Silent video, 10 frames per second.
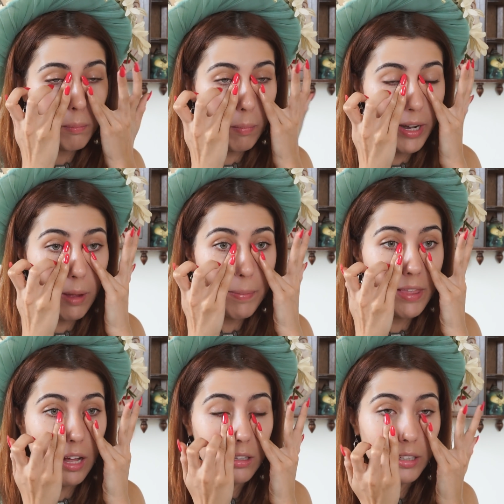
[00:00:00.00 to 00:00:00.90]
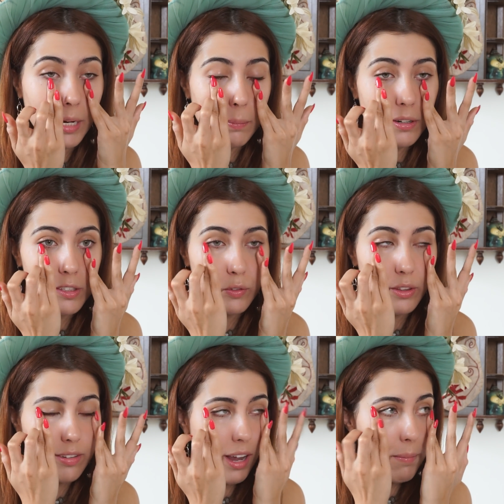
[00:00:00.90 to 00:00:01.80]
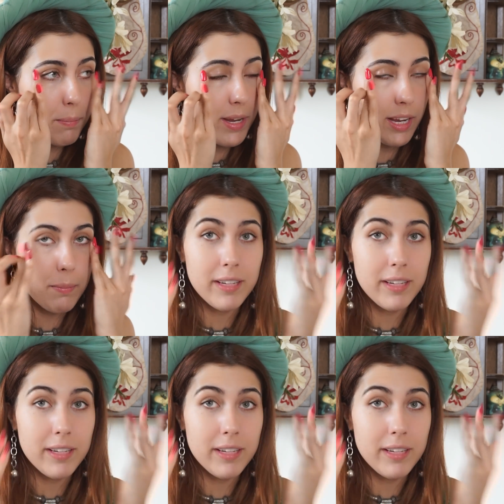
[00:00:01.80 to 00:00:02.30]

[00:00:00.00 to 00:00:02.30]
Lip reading: might not be that glamorous for the time being,